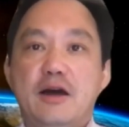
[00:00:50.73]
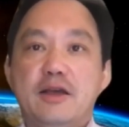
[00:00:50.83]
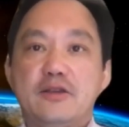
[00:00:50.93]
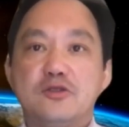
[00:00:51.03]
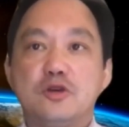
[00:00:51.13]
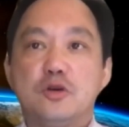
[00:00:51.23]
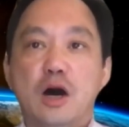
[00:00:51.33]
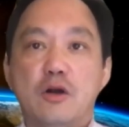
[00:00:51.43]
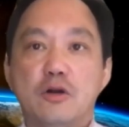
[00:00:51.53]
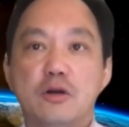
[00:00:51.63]
And so
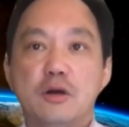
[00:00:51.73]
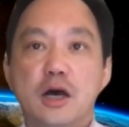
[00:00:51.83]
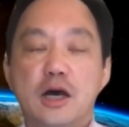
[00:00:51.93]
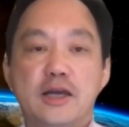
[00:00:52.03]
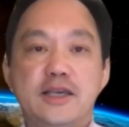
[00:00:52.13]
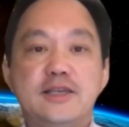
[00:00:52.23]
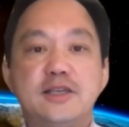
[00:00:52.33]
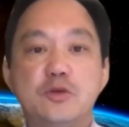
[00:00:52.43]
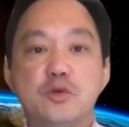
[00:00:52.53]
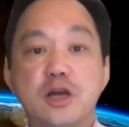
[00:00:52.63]
our heat
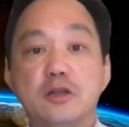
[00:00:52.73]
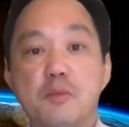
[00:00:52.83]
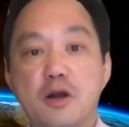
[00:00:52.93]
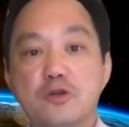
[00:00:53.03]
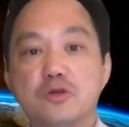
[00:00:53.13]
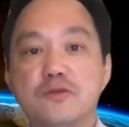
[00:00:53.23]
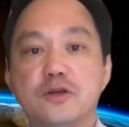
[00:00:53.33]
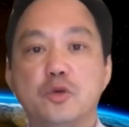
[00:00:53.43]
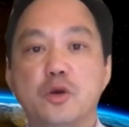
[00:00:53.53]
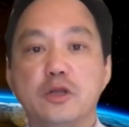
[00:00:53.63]
sink was on the Mars rover
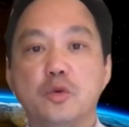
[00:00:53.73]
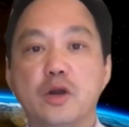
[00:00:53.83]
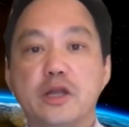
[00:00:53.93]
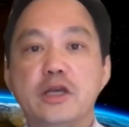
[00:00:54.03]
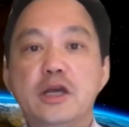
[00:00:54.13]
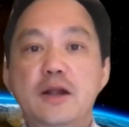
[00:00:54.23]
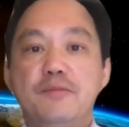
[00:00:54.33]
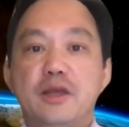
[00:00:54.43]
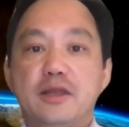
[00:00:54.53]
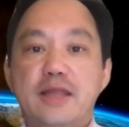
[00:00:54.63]
2020,
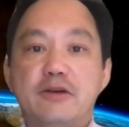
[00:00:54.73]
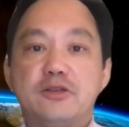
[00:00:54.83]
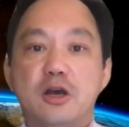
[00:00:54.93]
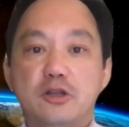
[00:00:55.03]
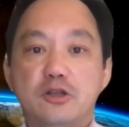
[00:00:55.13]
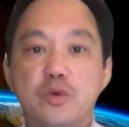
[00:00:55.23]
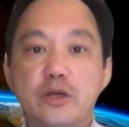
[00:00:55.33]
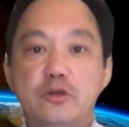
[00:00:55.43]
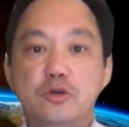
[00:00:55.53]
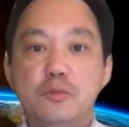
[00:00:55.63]
and now it's on its way
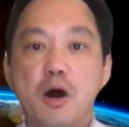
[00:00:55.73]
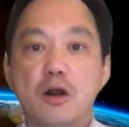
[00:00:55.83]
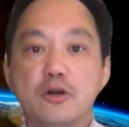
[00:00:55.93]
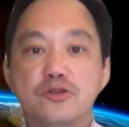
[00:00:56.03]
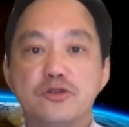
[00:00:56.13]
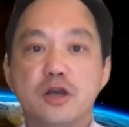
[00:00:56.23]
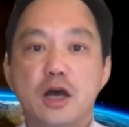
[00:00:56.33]
to Mars.